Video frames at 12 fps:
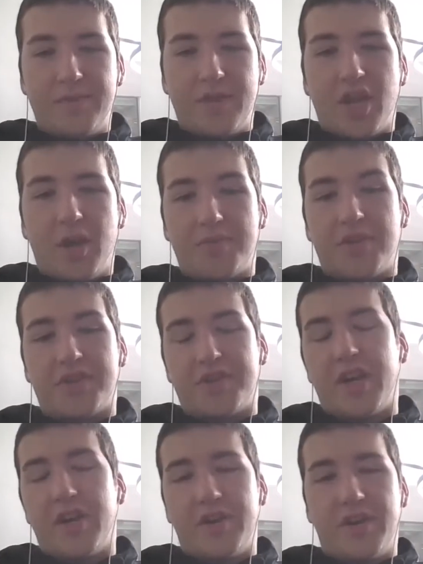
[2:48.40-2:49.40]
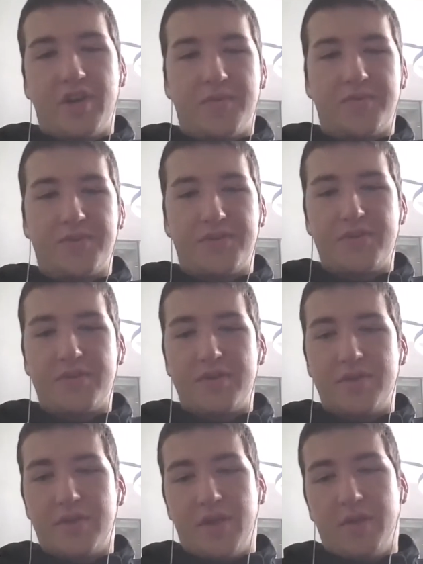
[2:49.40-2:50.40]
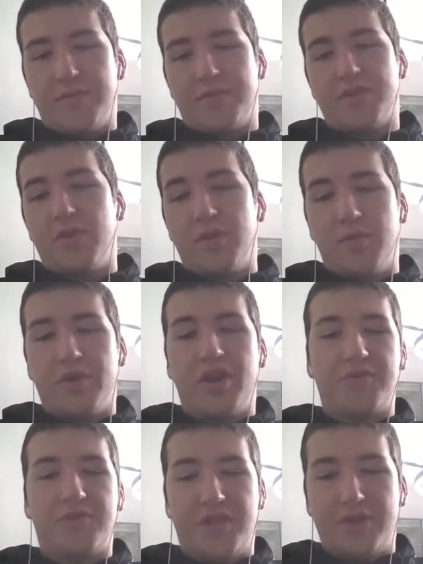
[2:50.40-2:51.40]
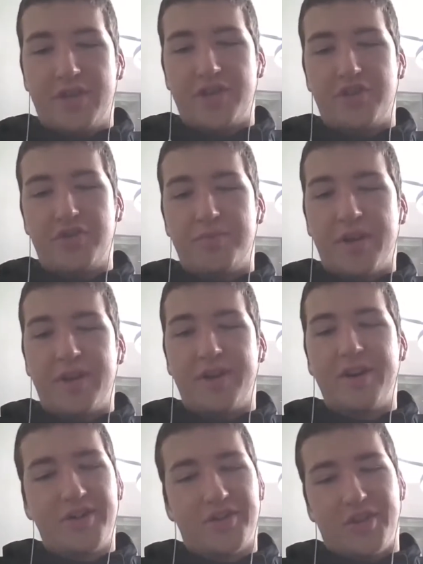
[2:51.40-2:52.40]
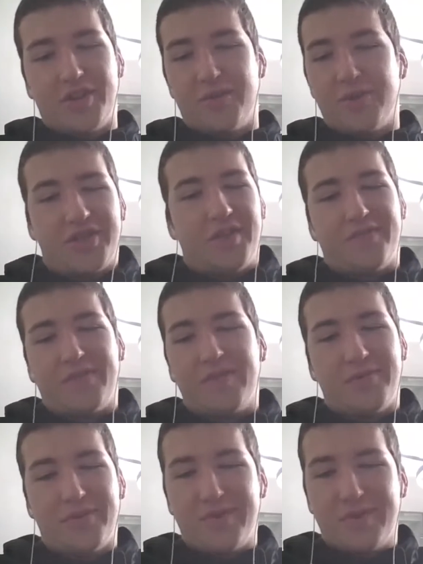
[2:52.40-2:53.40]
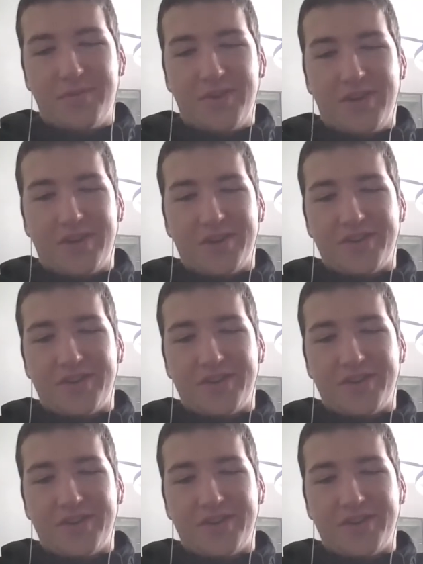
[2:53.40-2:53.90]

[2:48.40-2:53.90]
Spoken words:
Helps us out and helps score more, helps Gino and I shoot better. So it works out for everyone, to be honest.